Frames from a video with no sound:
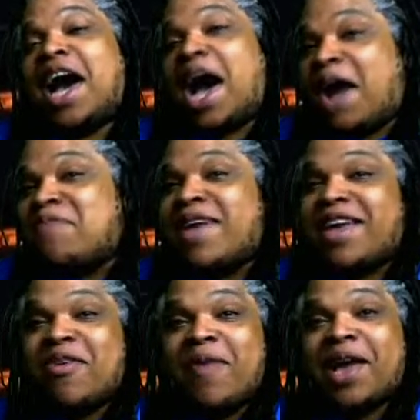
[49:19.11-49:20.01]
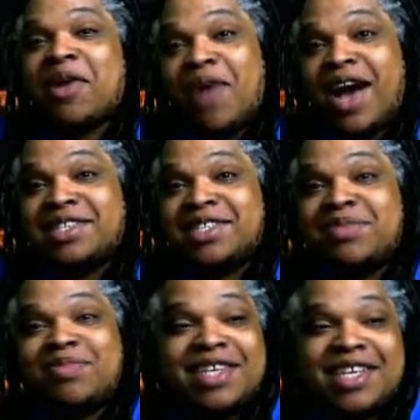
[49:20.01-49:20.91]
I may go back and watch
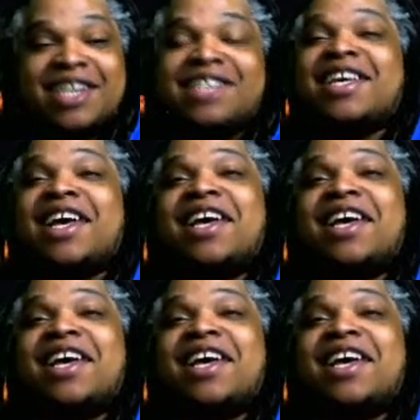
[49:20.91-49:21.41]
it because